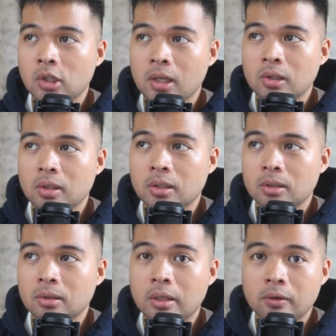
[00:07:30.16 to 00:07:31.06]
change
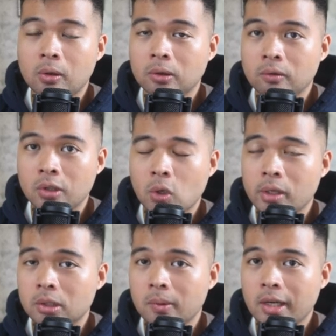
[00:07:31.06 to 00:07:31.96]
this default visual
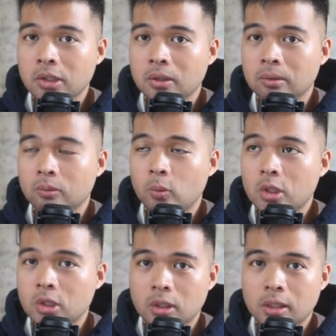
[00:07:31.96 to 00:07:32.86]
interaction,
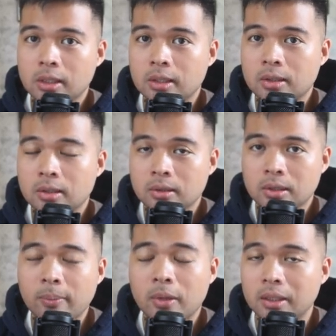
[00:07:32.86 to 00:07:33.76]
which is
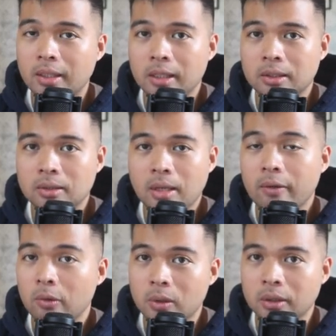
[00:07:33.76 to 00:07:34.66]
something that
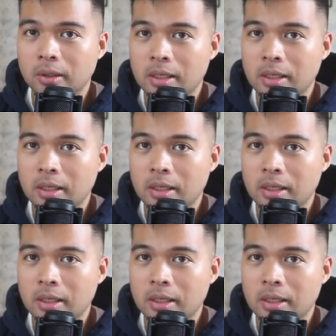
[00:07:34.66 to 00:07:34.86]
everyone